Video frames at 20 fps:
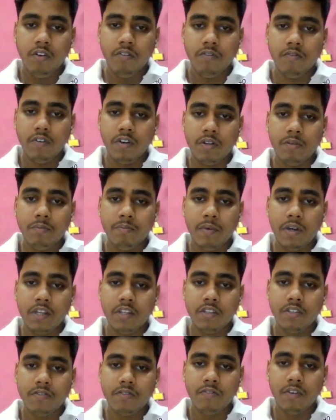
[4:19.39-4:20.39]
1,
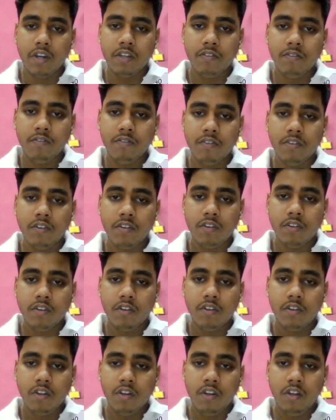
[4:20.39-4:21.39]
-5
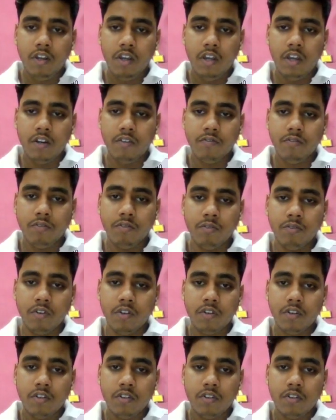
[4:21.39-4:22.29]
and 4.